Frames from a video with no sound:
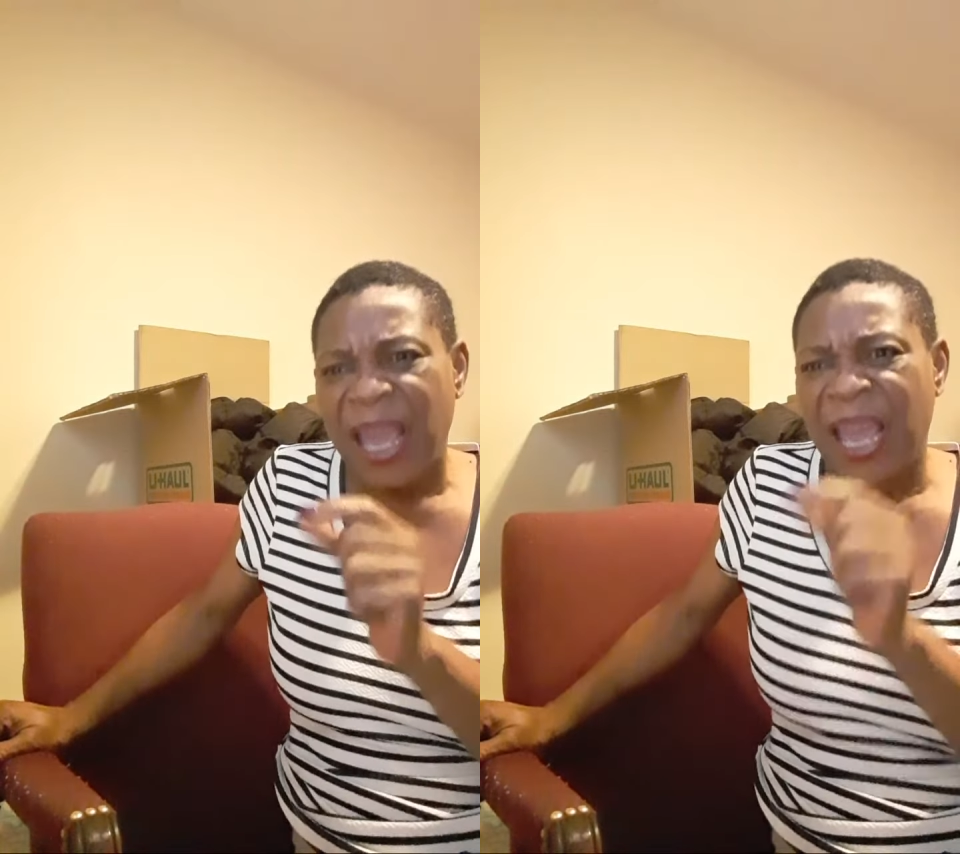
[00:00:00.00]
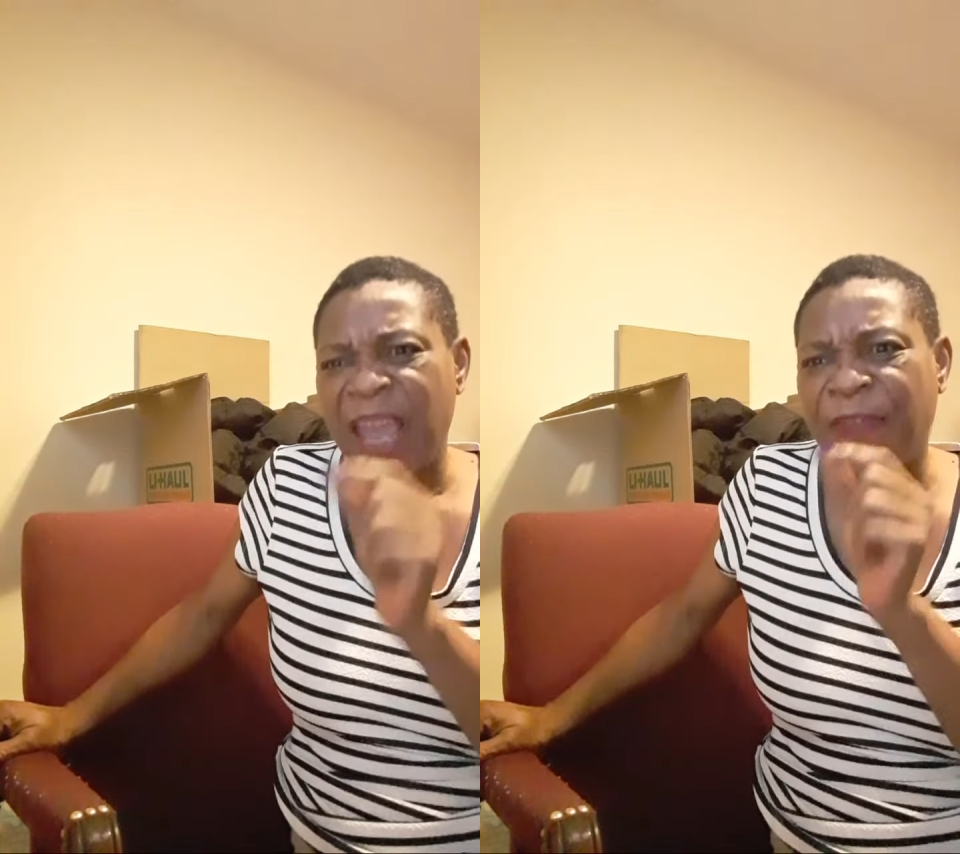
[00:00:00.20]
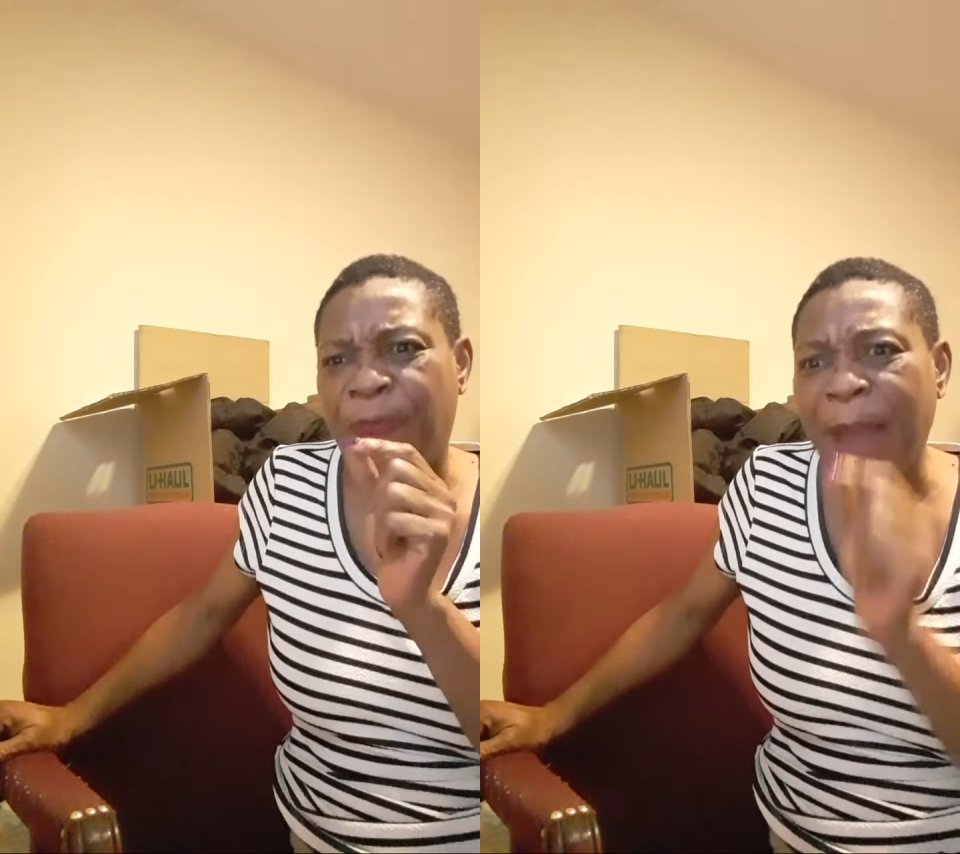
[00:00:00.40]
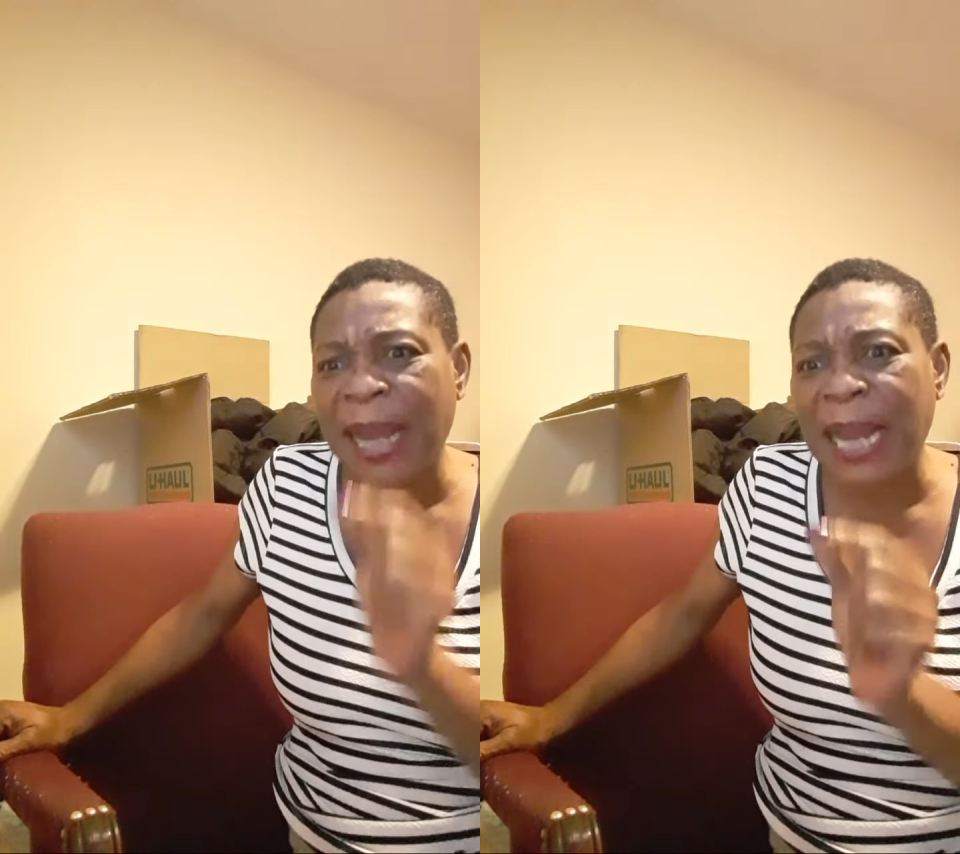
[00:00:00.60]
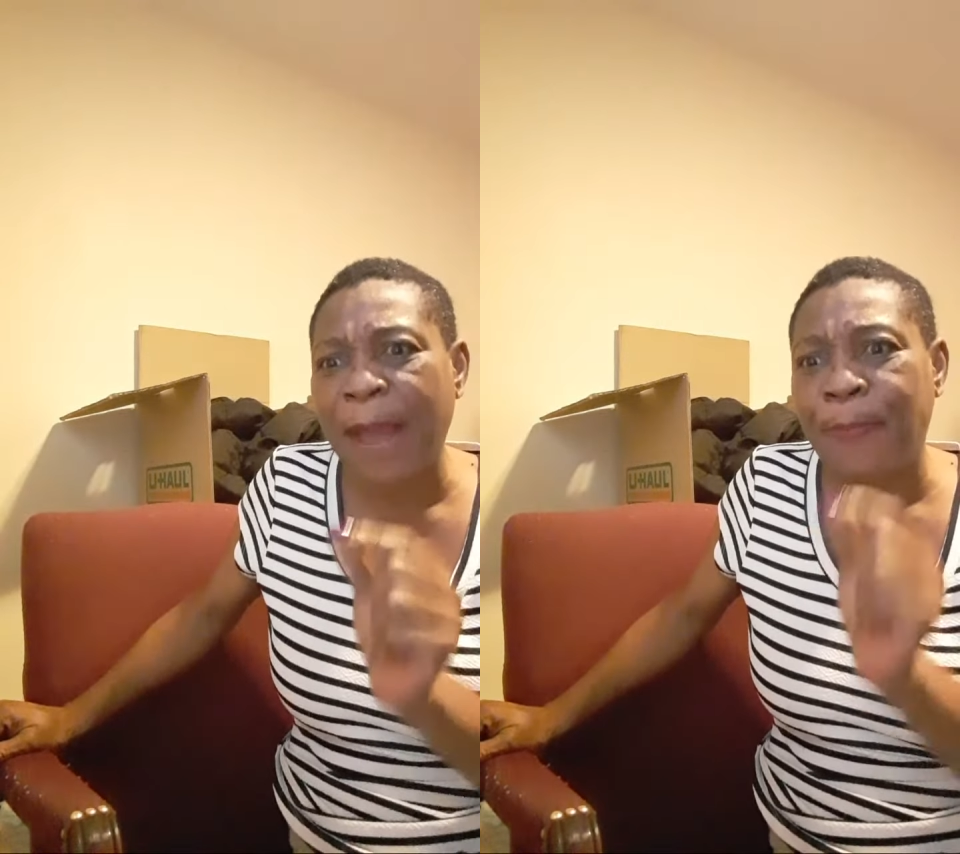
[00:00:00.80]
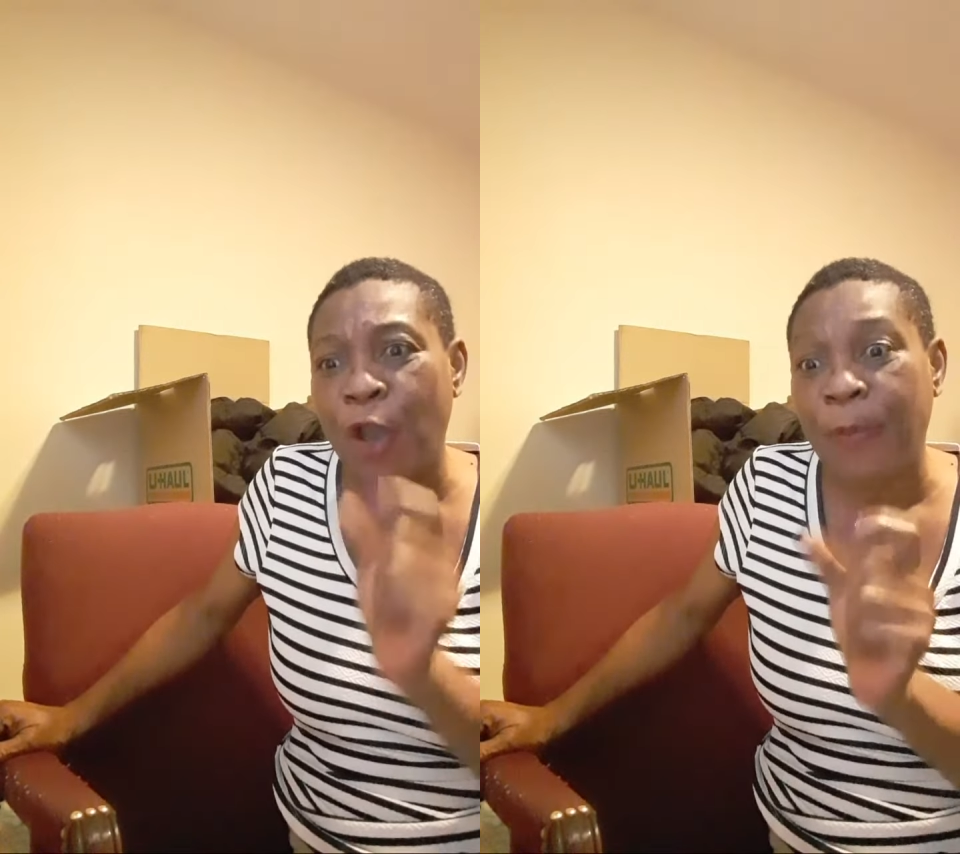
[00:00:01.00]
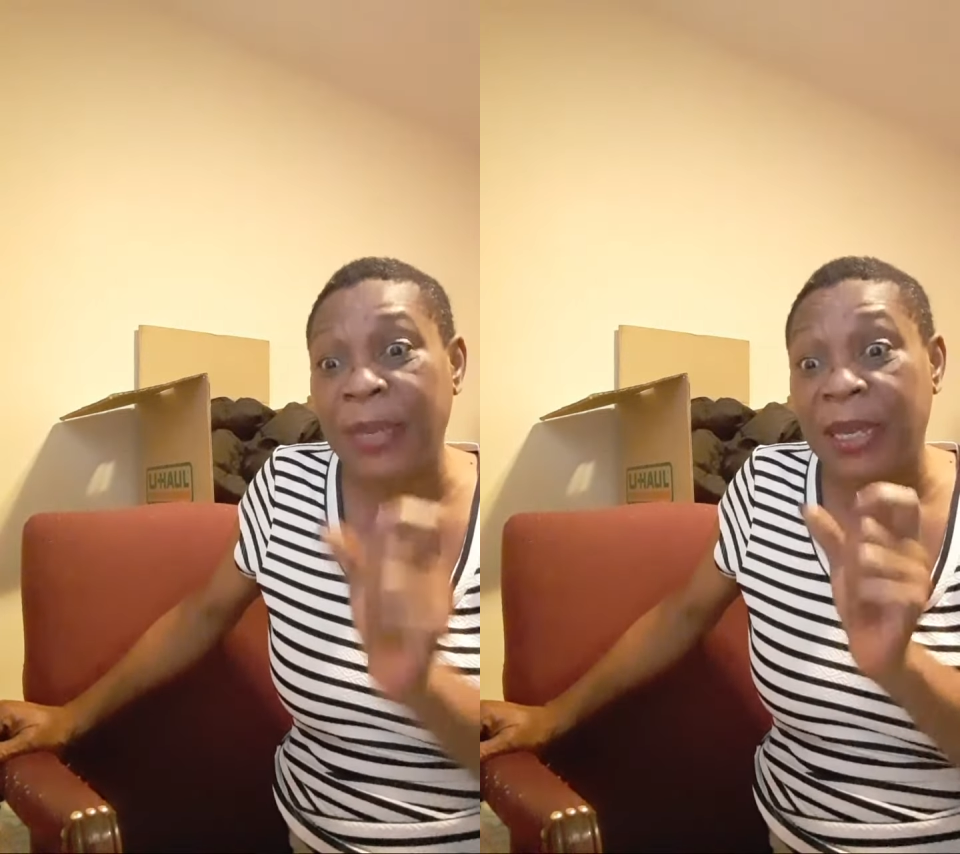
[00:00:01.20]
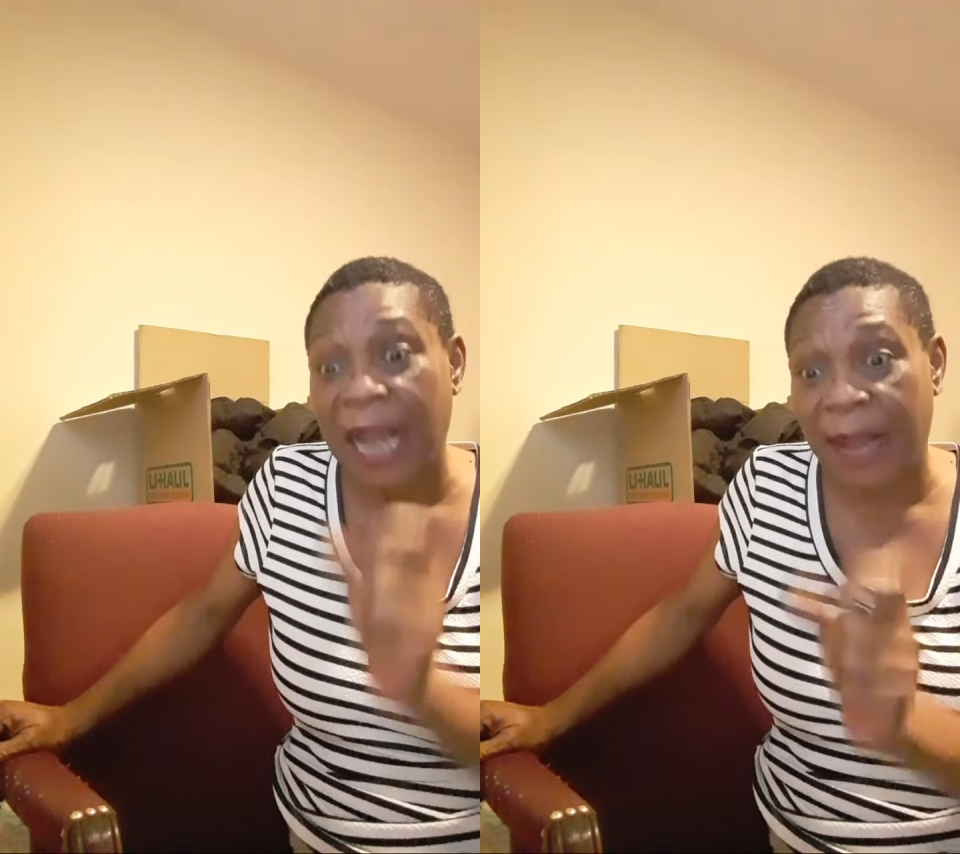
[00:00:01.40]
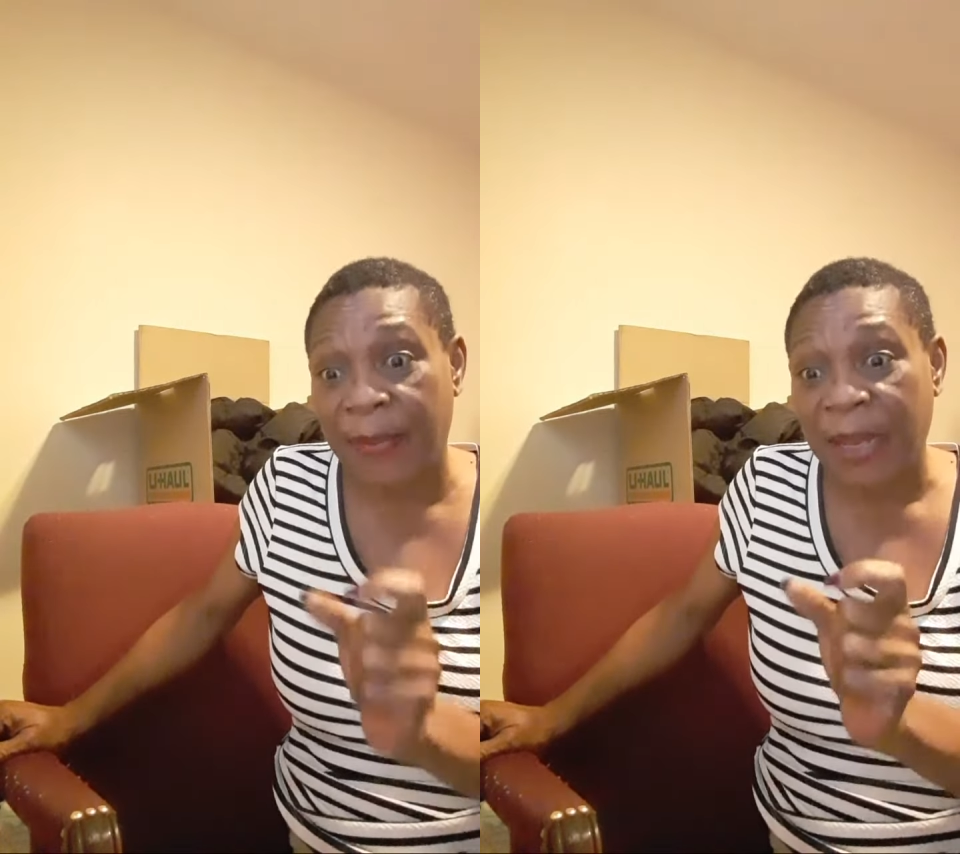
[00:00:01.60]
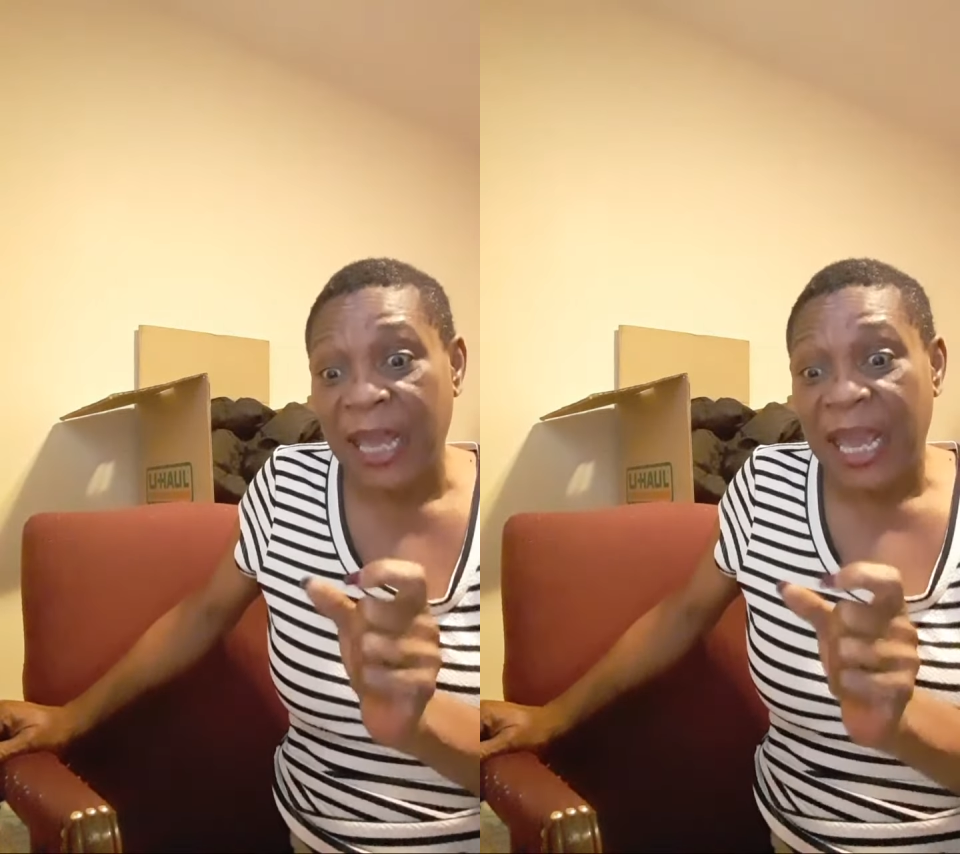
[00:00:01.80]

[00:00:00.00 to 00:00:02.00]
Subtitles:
If Mother Biobin come,